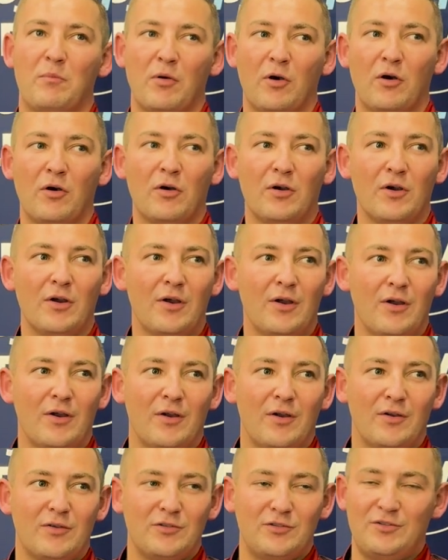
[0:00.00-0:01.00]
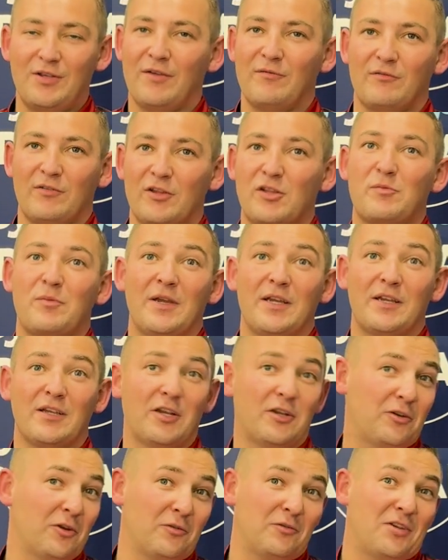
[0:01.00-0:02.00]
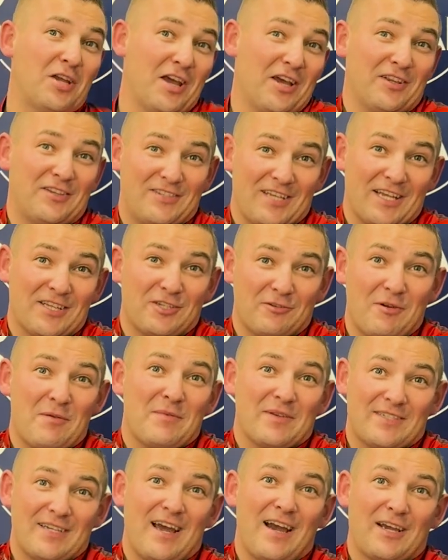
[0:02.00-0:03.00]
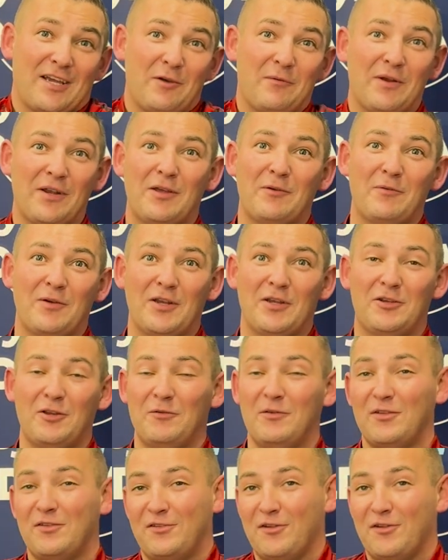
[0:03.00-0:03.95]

But generally speaking, I do tend to hit my target when I do it.